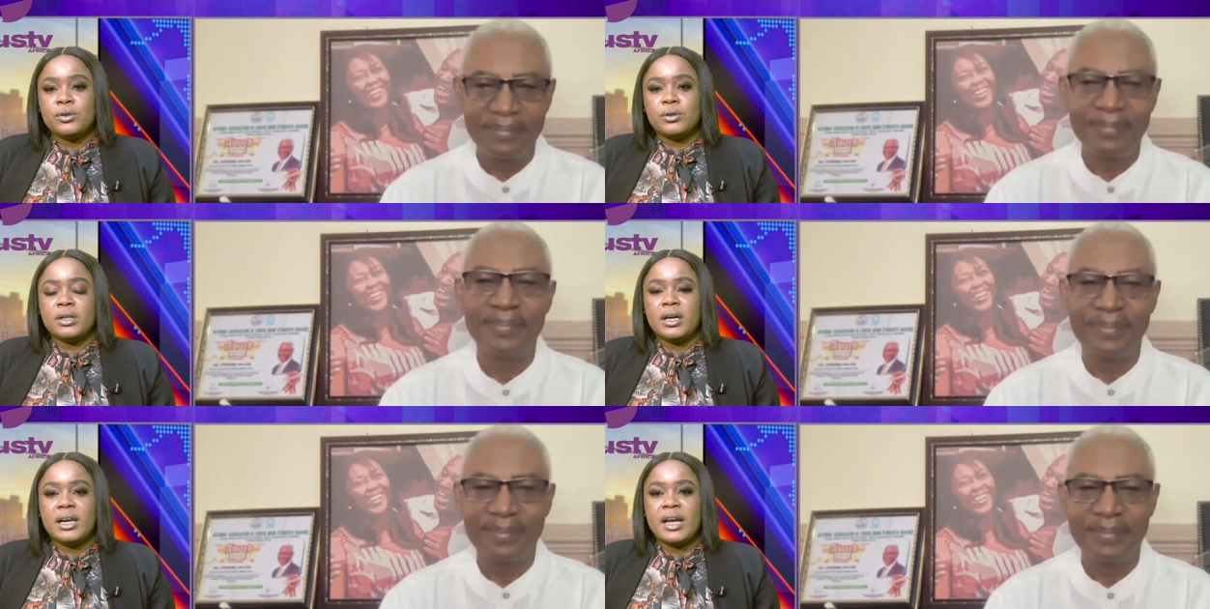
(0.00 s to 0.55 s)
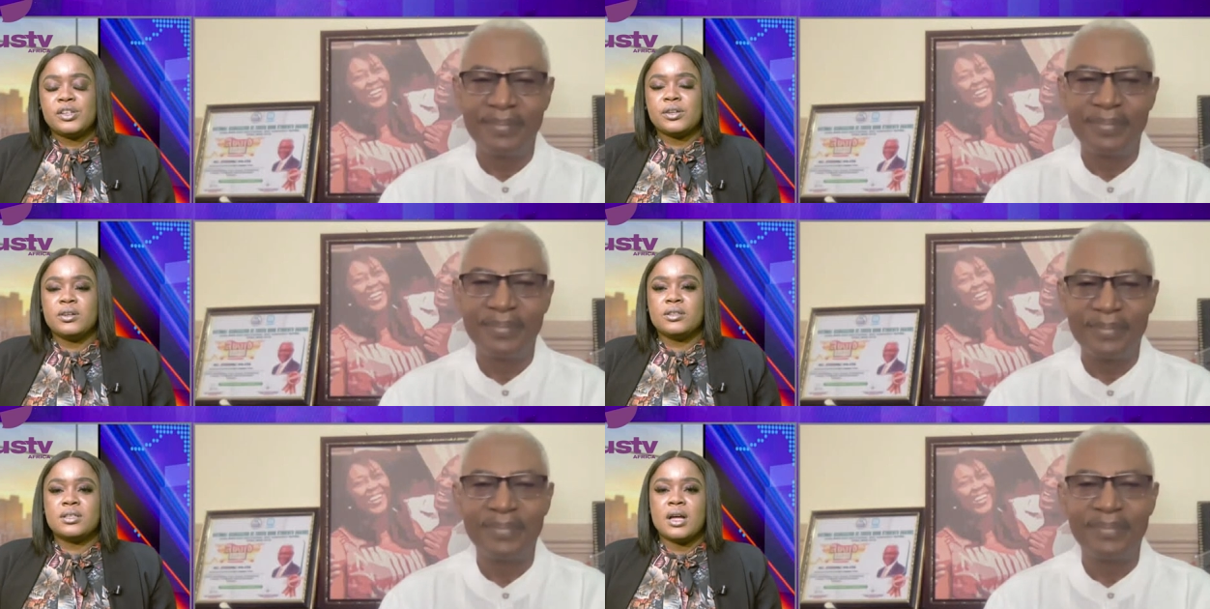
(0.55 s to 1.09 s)
Speaker 1: know the
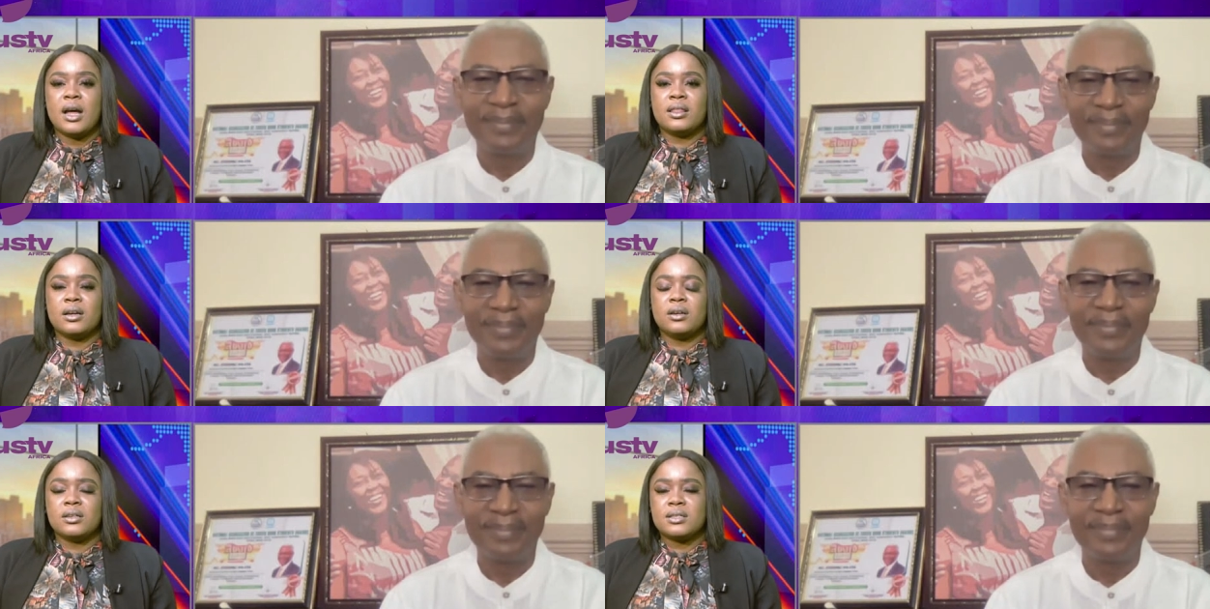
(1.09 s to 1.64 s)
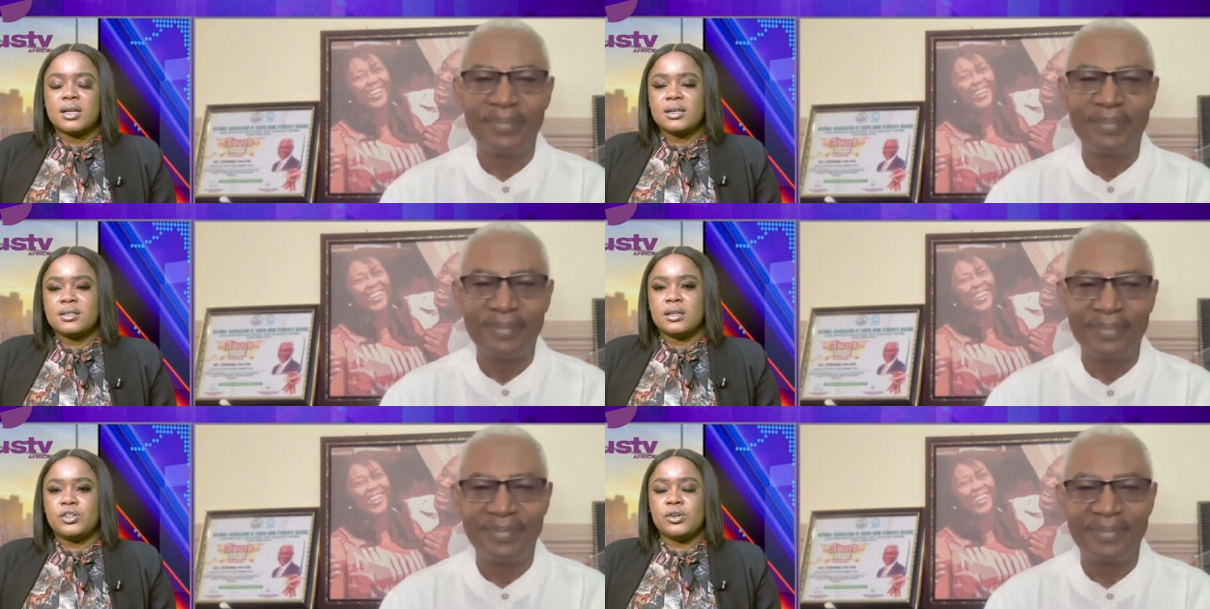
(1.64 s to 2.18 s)
elections and the
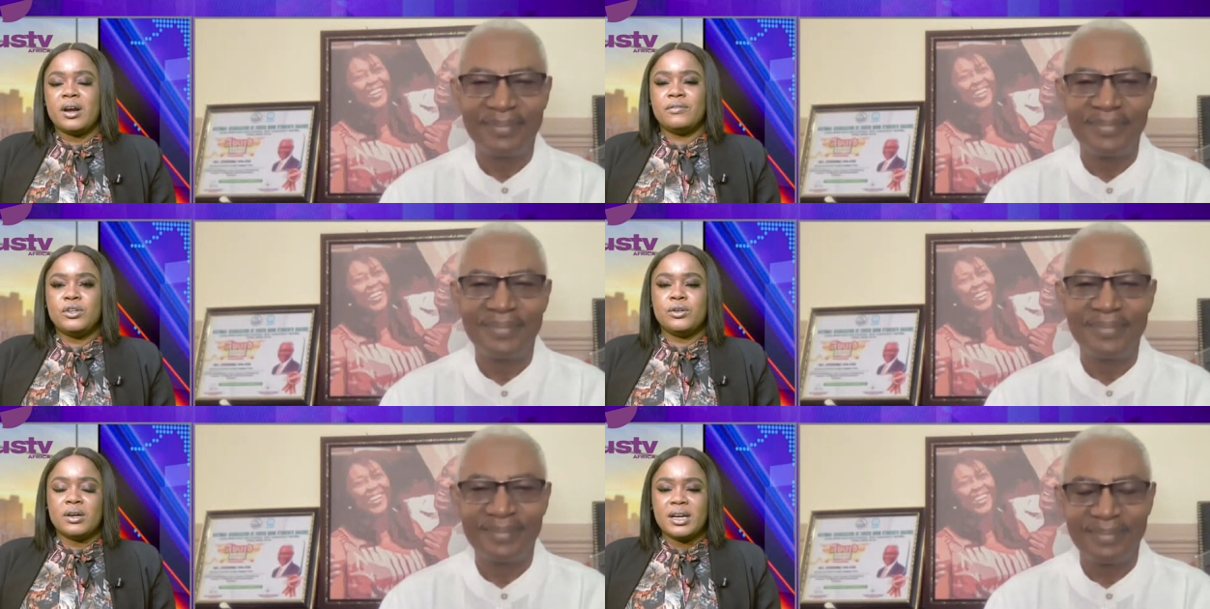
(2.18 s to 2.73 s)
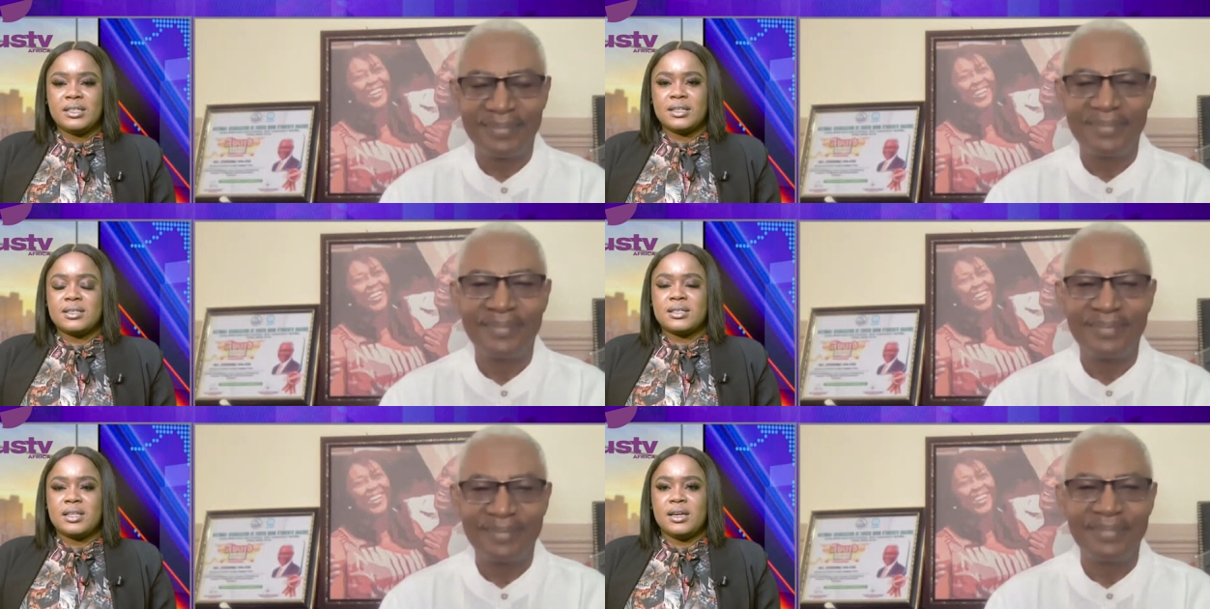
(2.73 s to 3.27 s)
concerns that you have the United
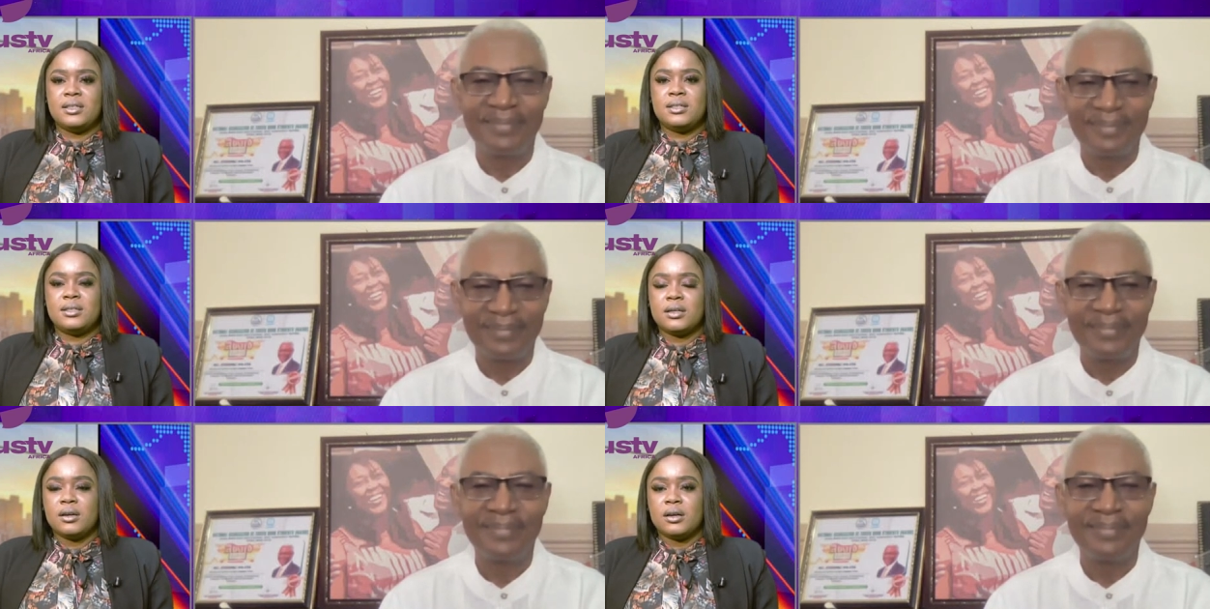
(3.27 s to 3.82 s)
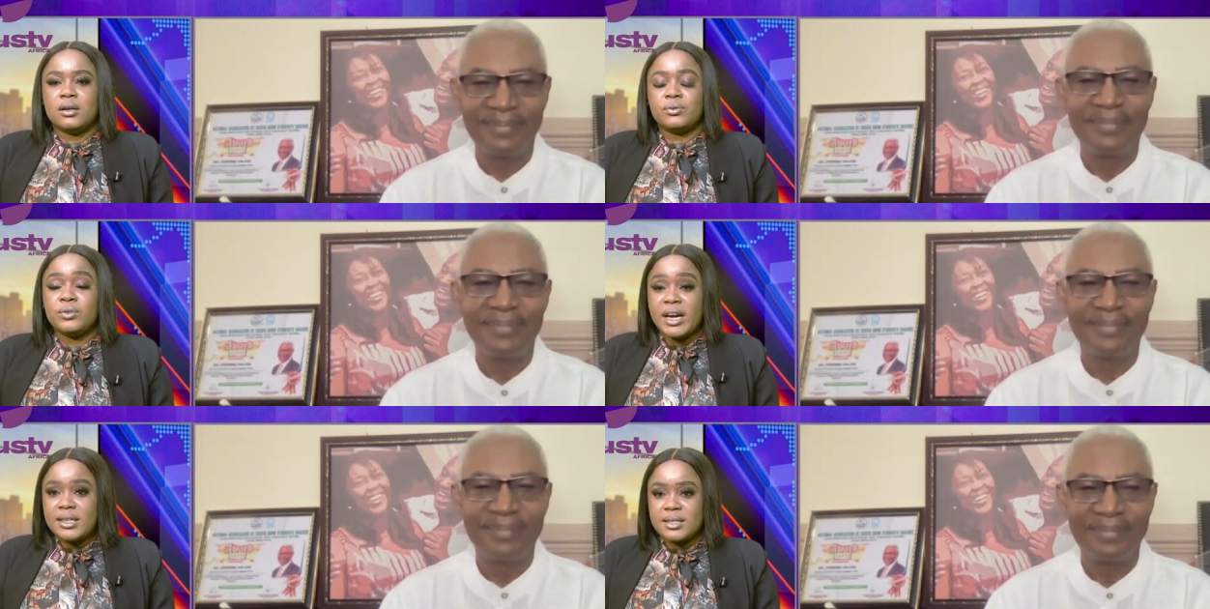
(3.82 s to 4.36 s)
States uh,
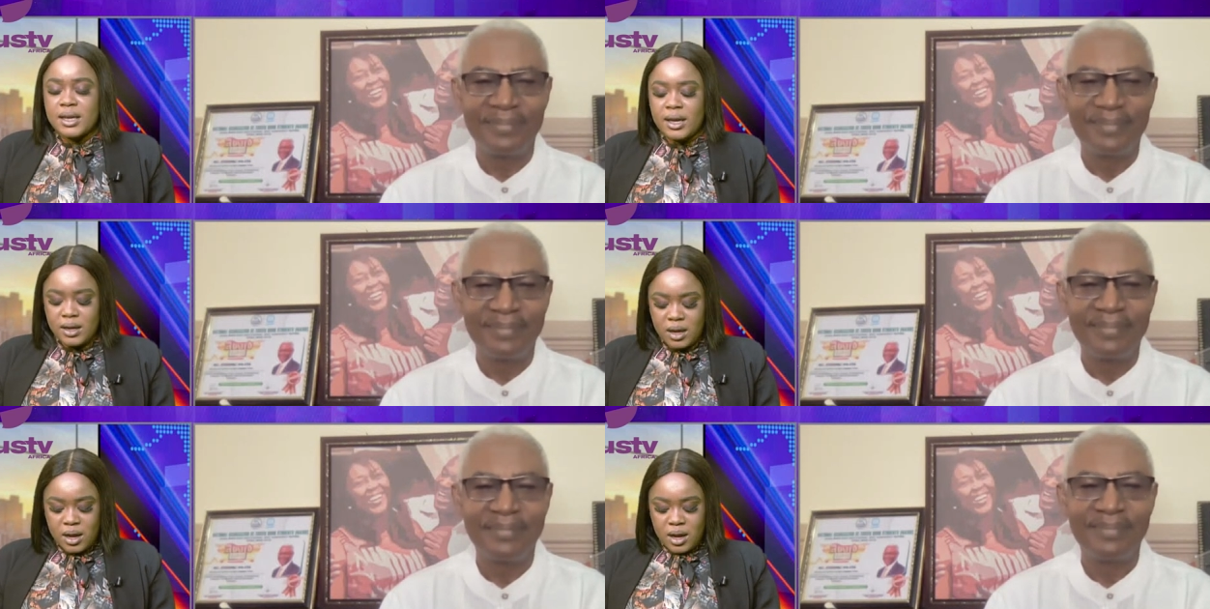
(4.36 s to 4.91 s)
raising.